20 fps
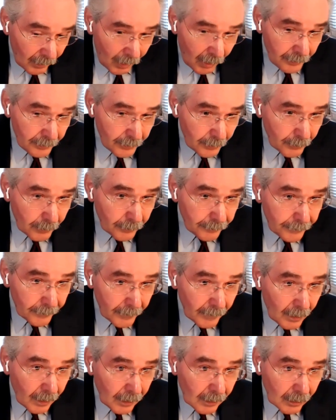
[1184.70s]
on the roof
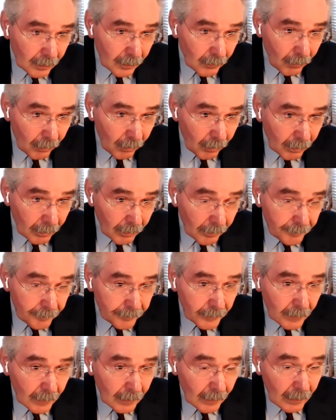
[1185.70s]
of the Langar Hall
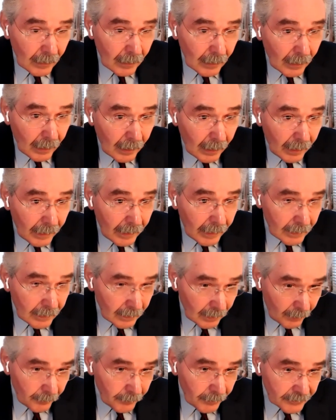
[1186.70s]

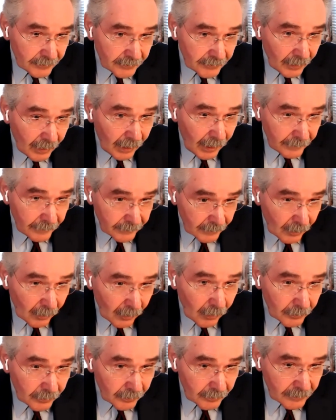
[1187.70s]
in Amritsar at the
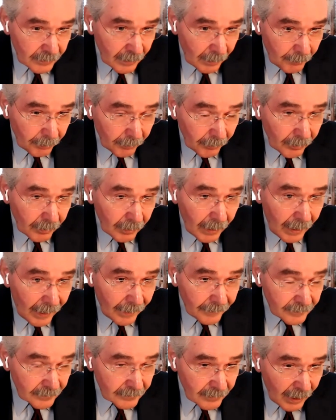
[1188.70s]
Golden Temple
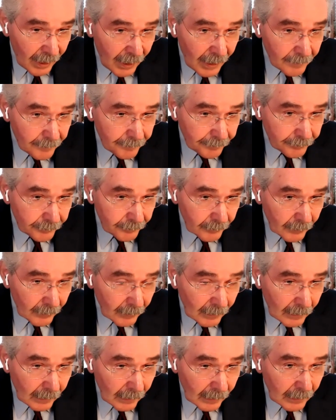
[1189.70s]
at the time.
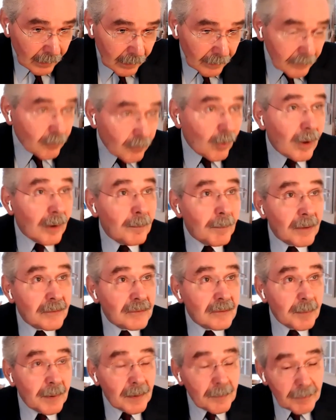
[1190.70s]
It
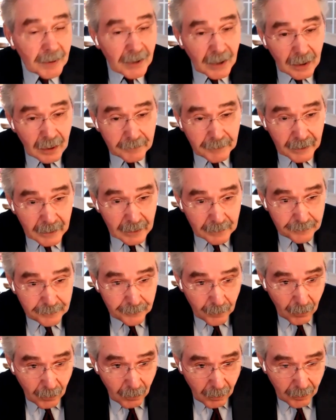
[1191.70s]
must have been the beginning of
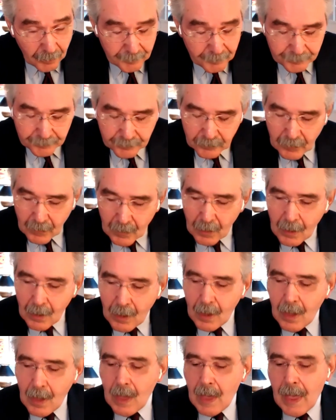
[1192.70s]
84.
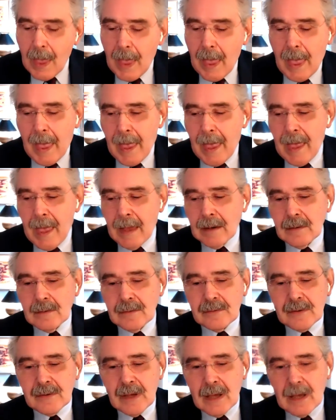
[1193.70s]

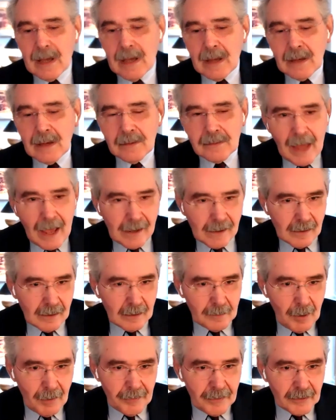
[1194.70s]
And he
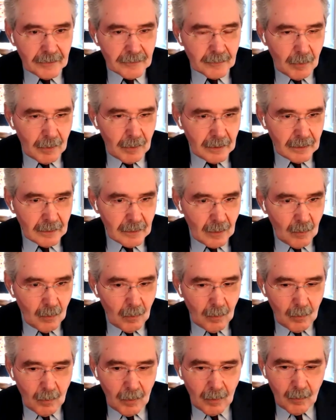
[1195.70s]
tackled him on this.
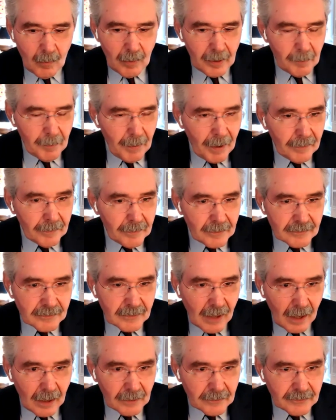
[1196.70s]
What about
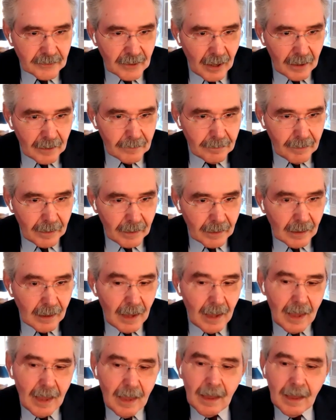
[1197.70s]
this Khalistan thing?